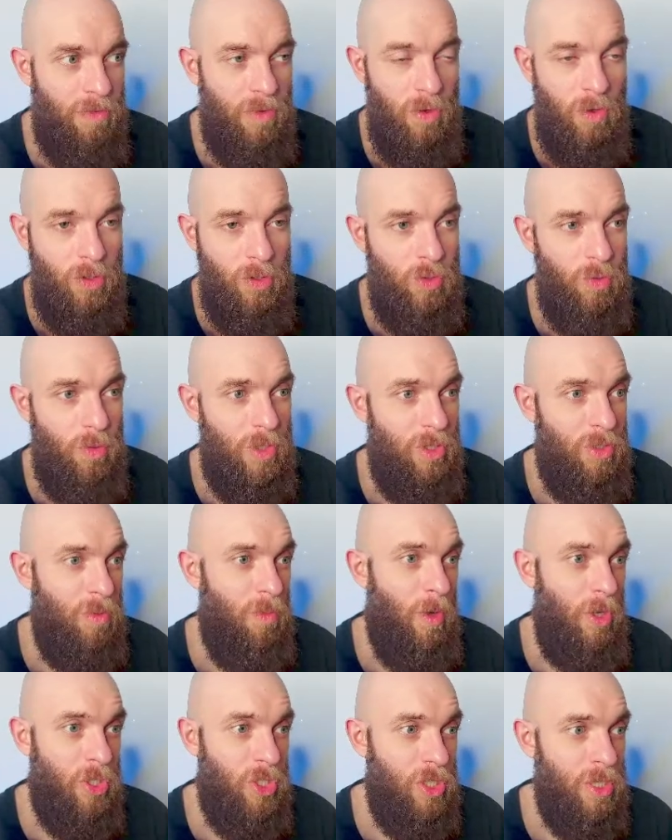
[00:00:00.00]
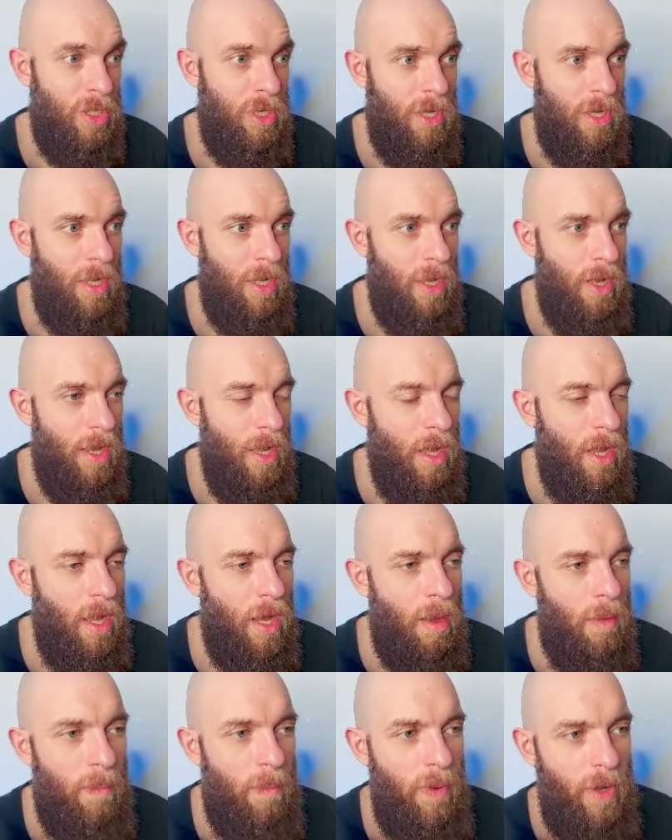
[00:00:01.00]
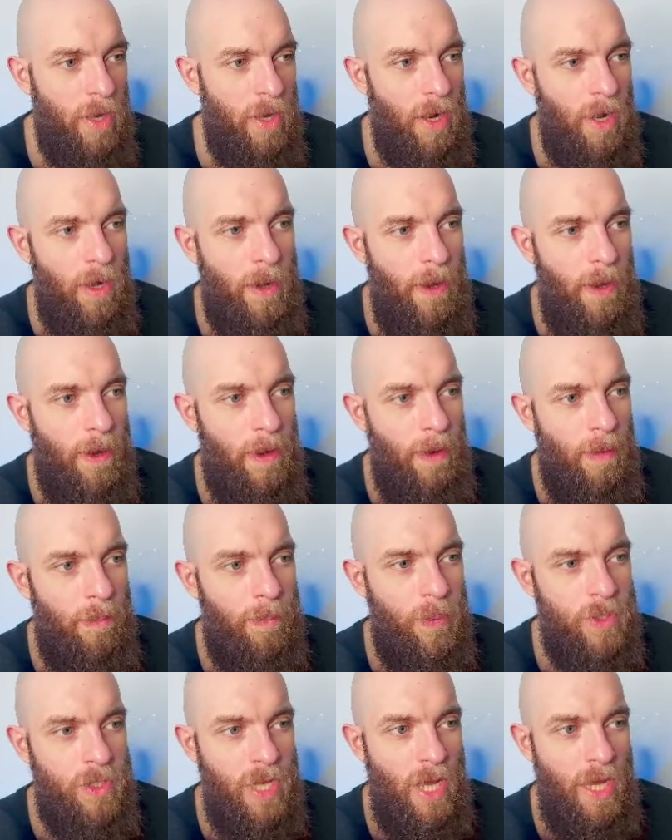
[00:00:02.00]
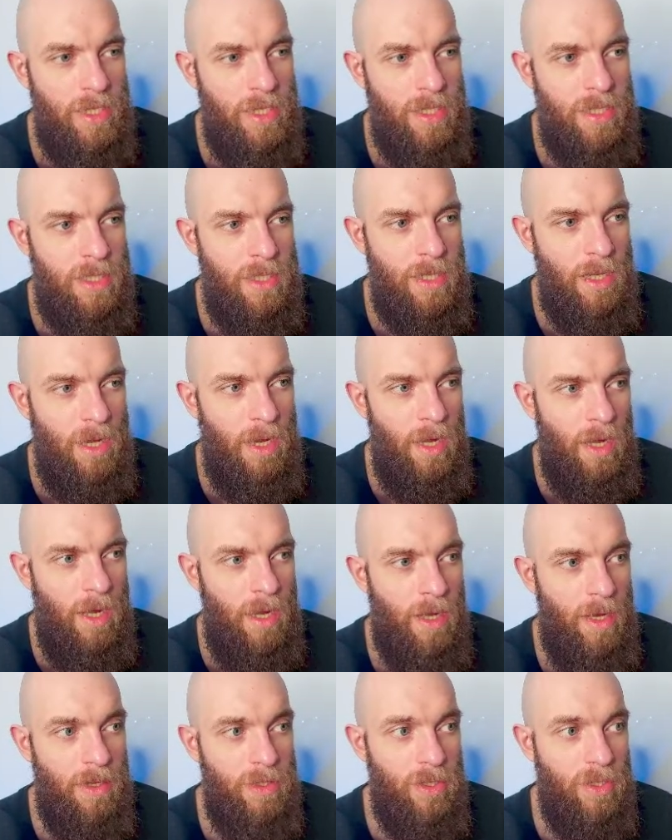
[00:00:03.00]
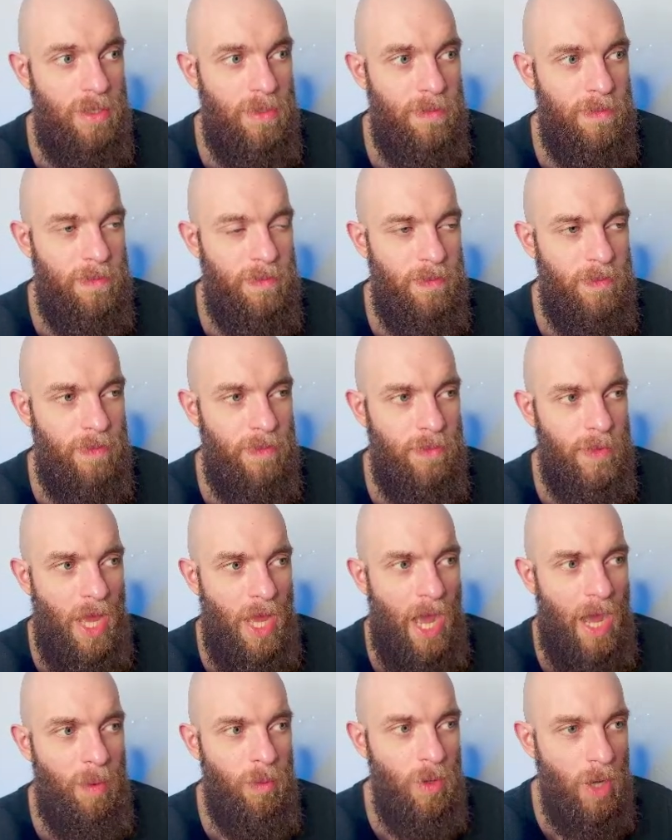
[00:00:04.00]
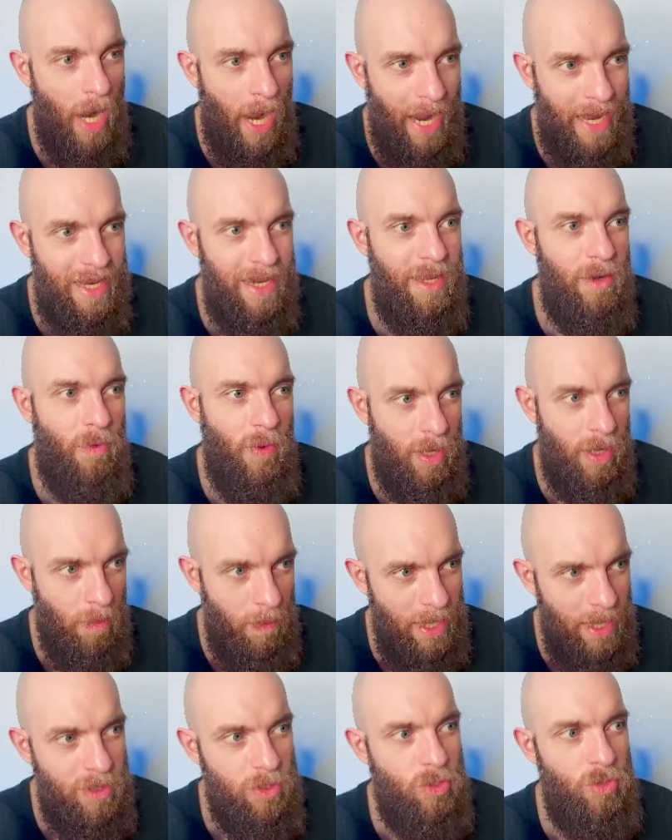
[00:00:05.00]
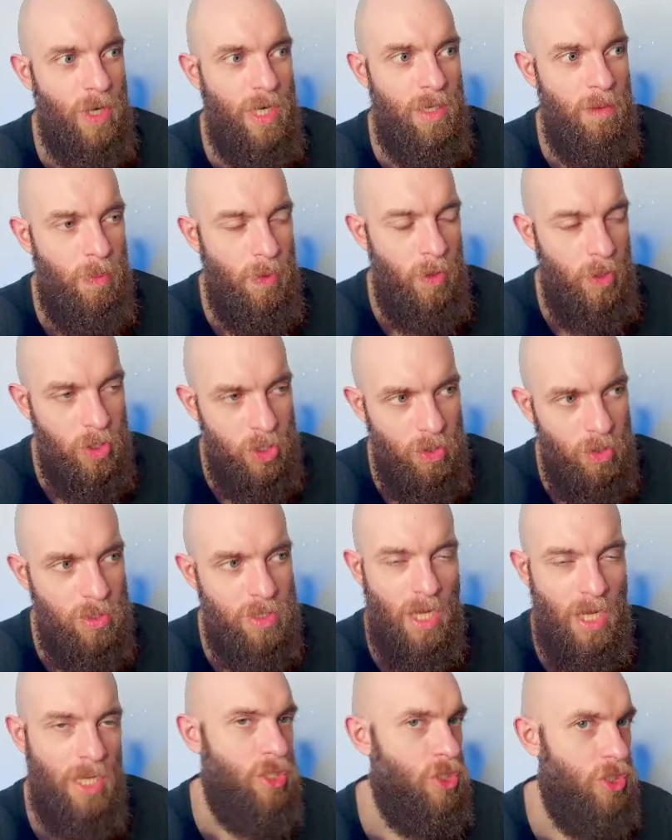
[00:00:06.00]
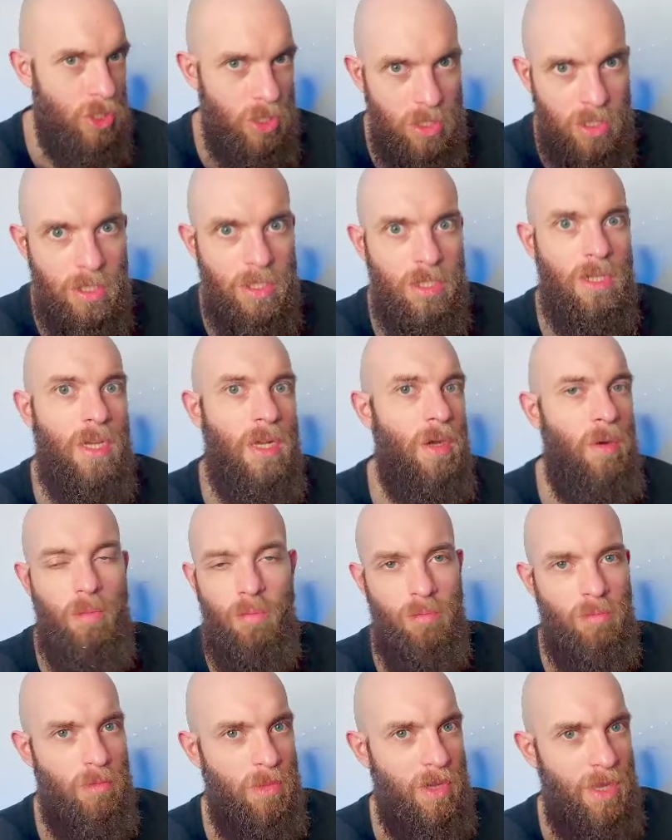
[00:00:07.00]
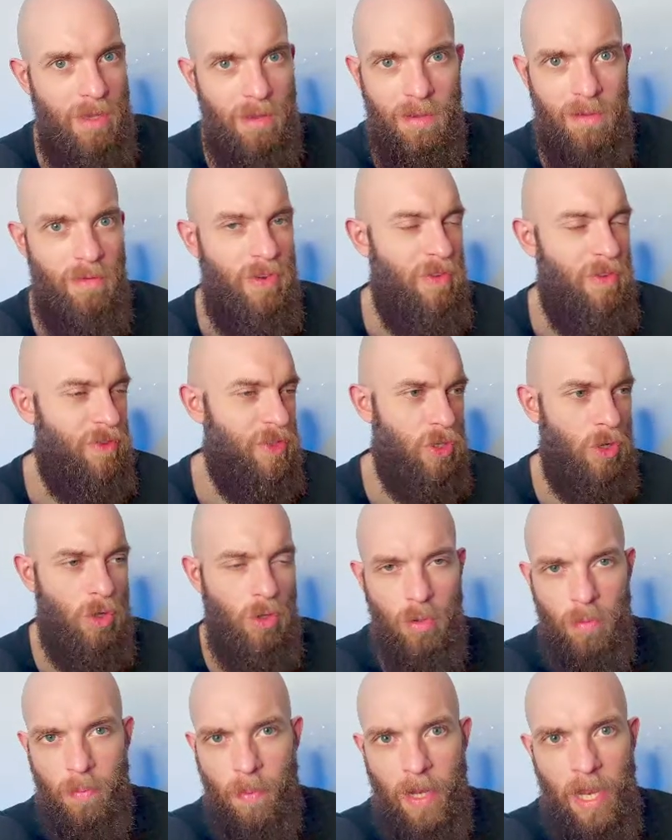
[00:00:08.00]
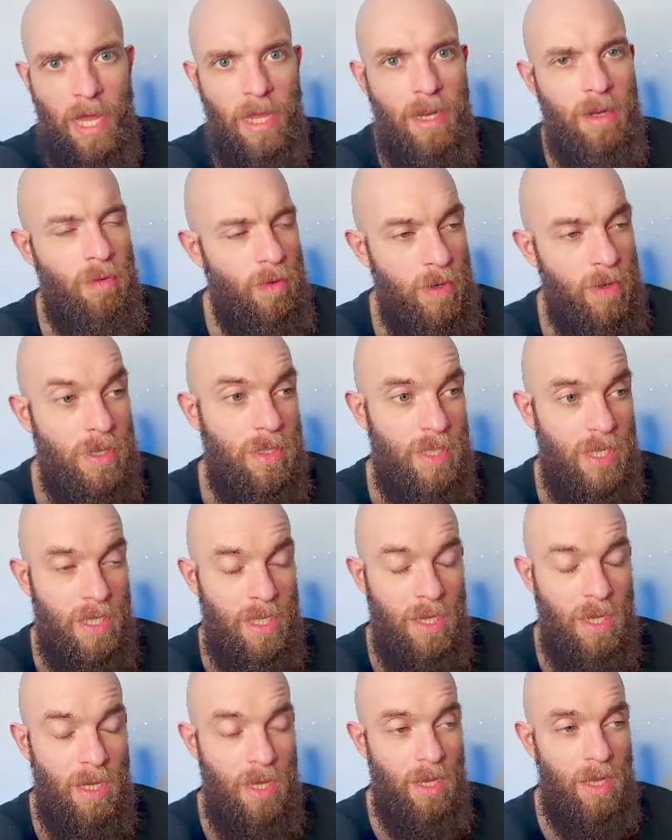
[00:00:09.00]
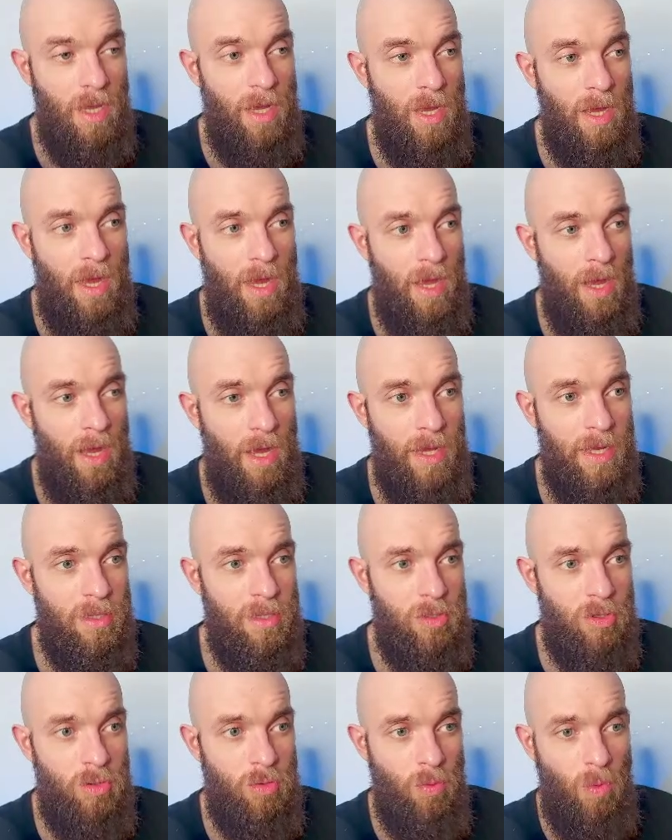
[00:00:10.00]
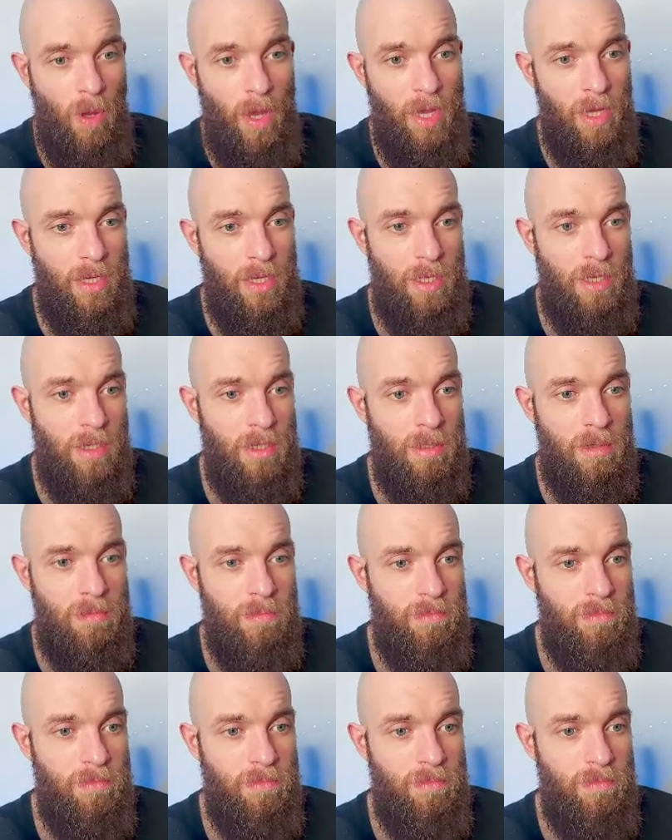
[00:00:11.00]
not doing too much. But yes, I would highly recommend trying to put your textures, even if it's a color palette or anything, into an